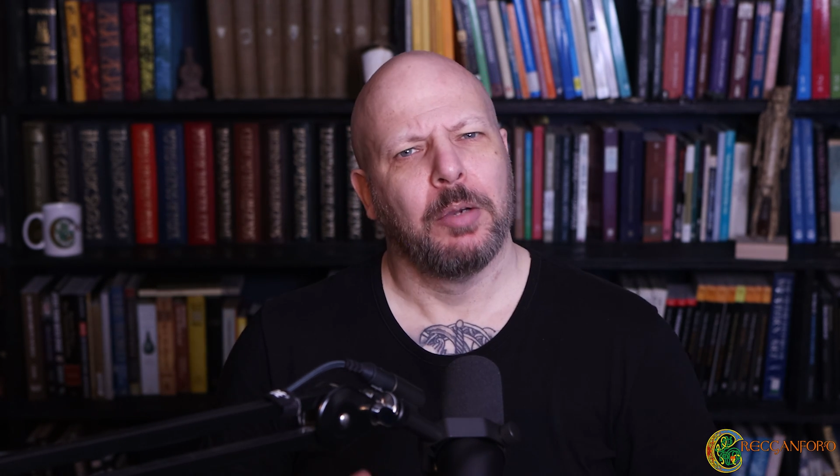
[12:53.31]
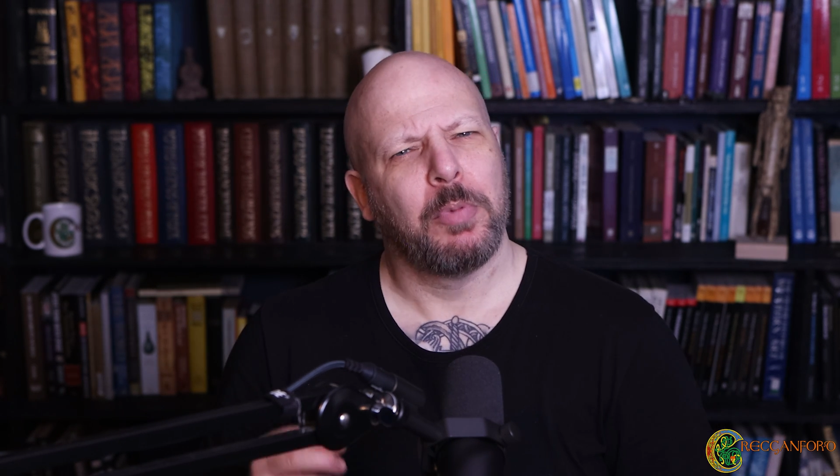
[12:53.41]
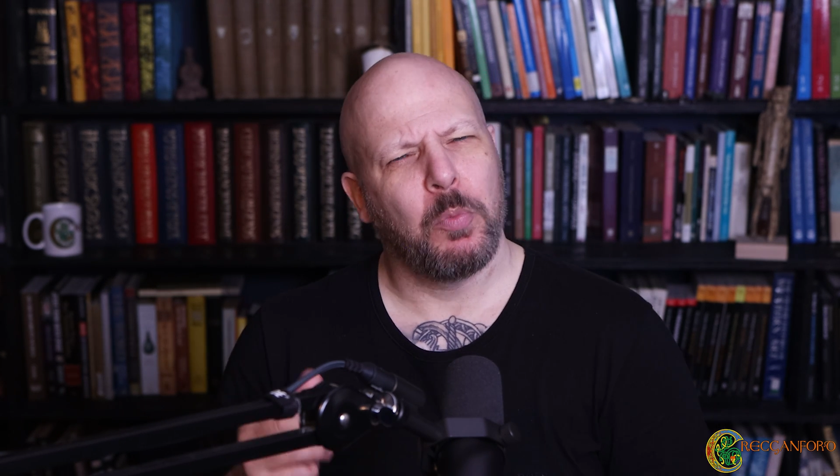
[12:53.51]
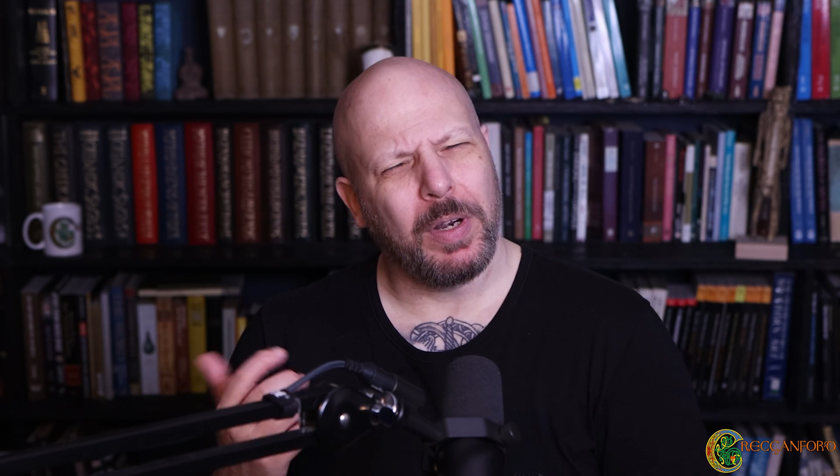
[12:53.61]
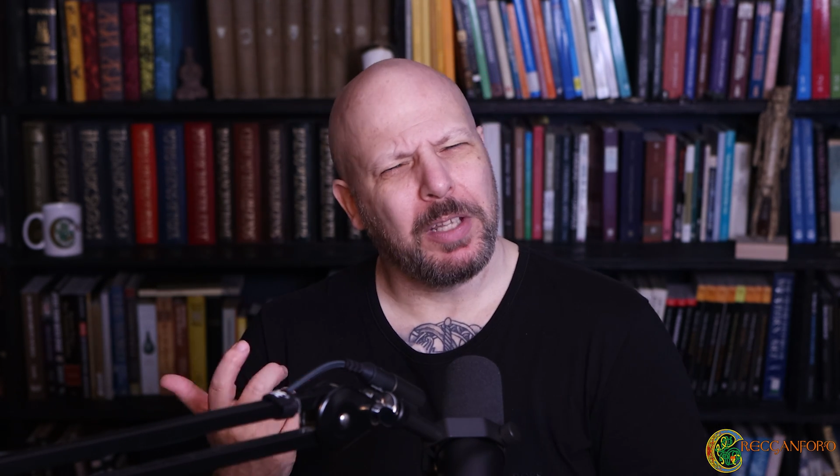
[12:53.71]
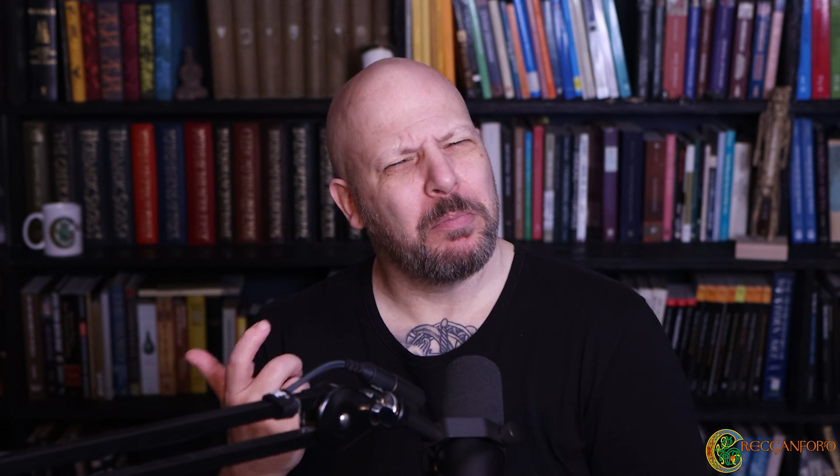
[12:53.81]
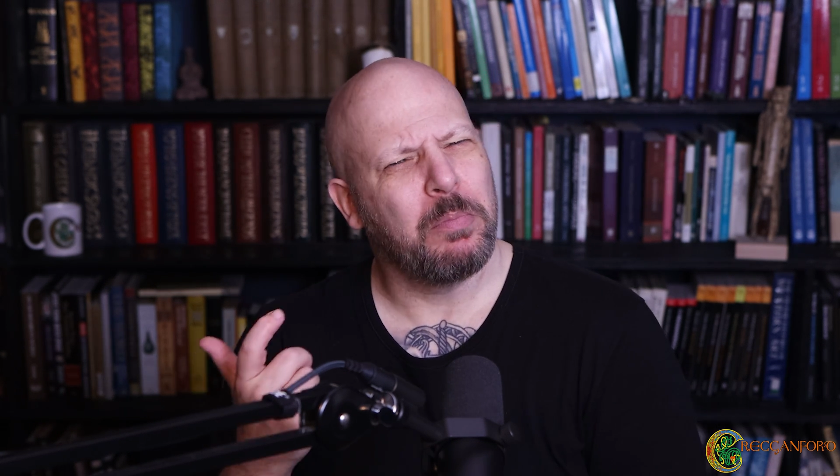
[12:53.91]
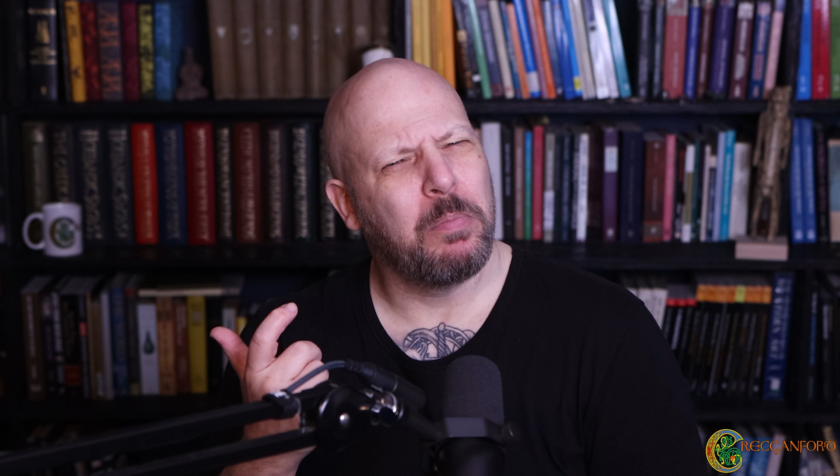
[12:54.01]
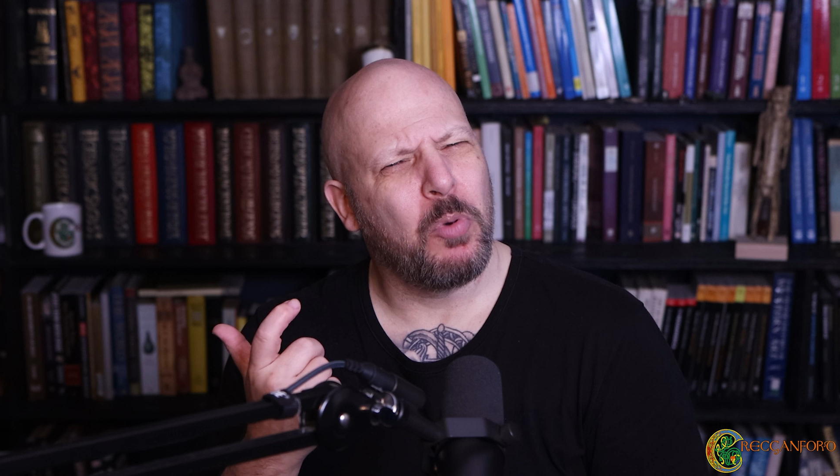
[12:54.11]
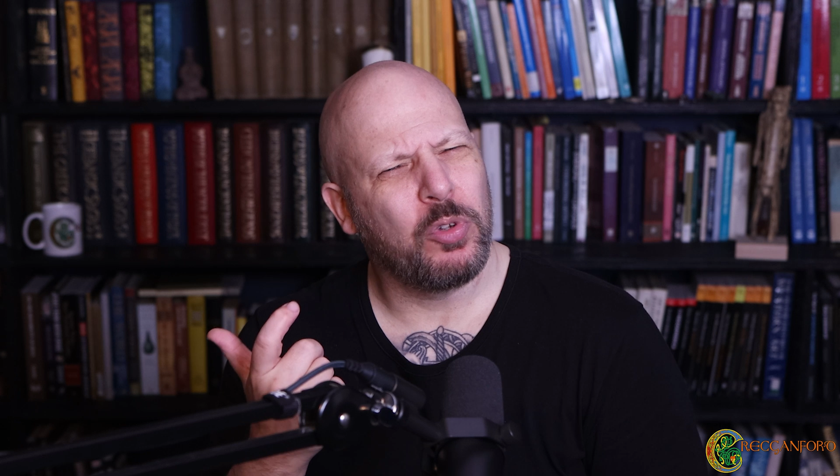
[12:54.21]
But one of
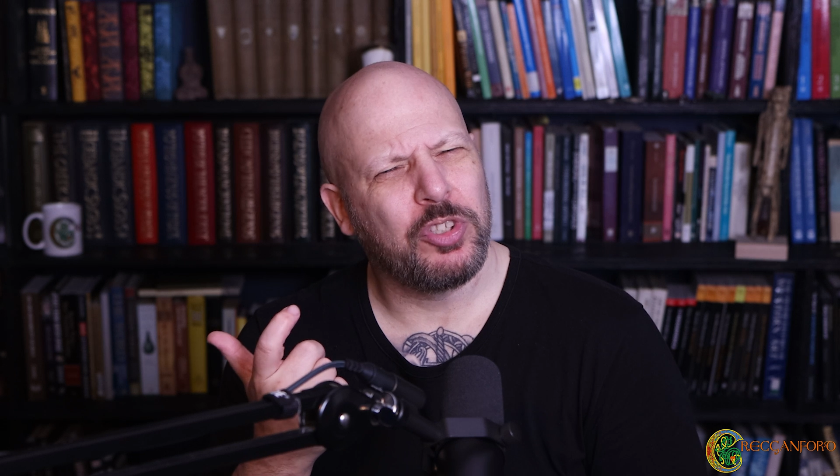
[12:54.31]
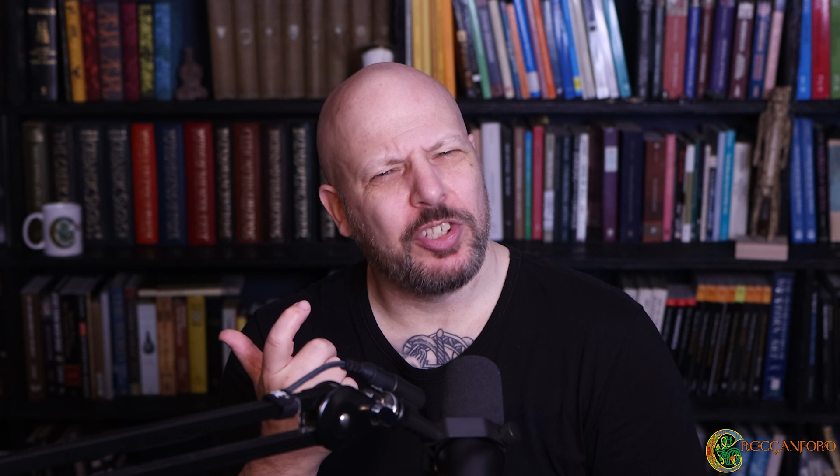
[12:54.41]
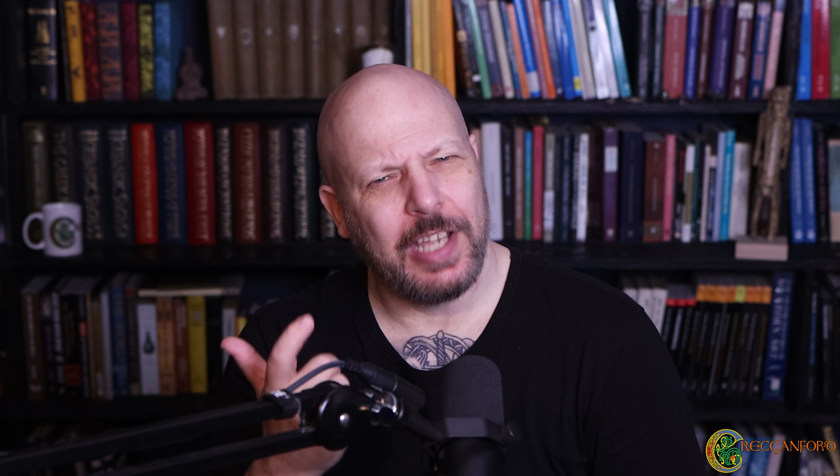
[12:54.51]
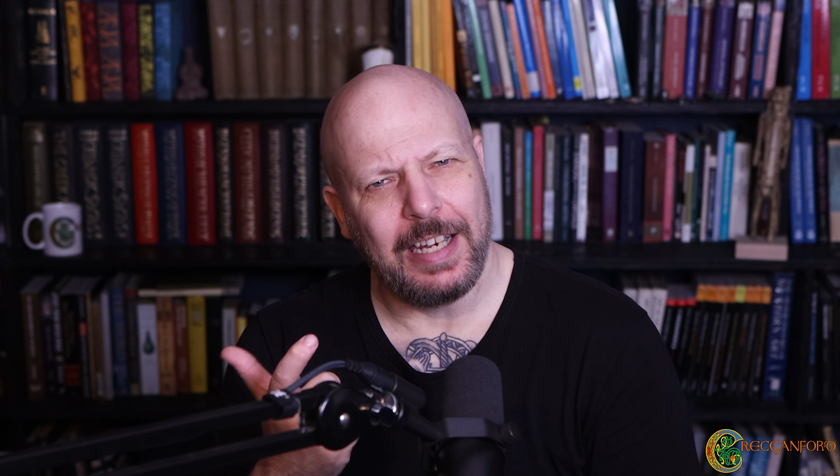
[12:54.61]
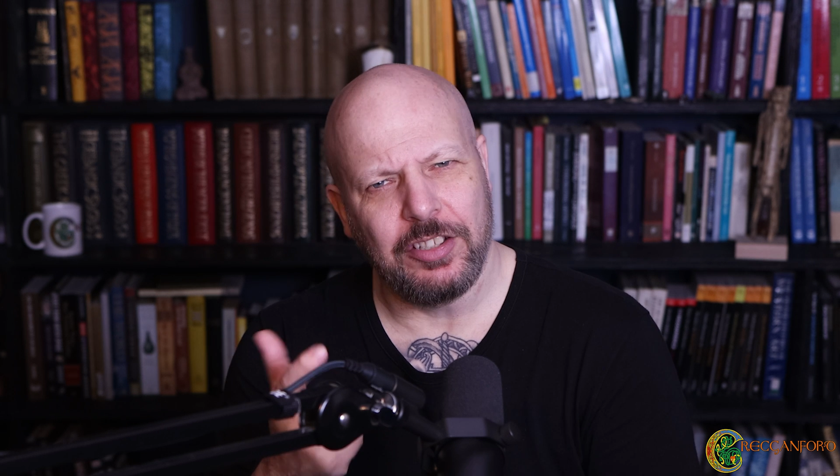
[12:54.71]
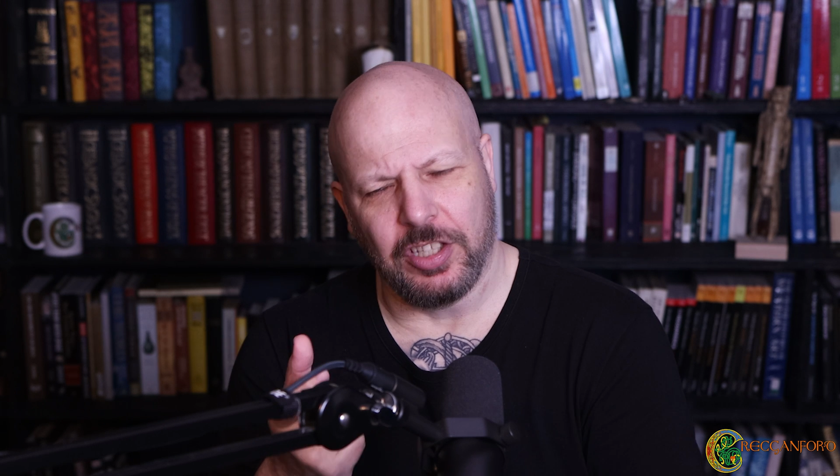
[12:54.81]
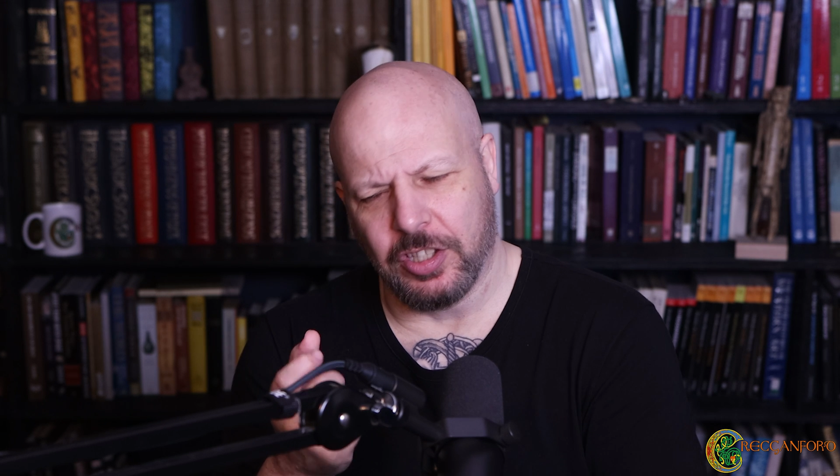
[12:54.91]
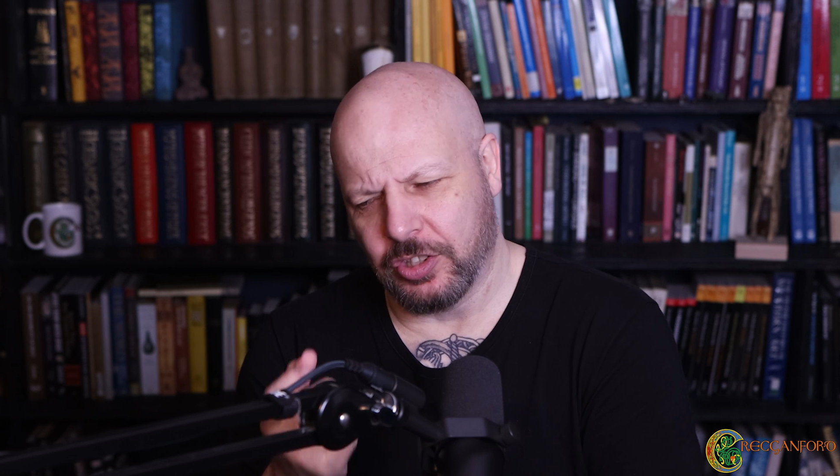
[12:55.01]
the more challenging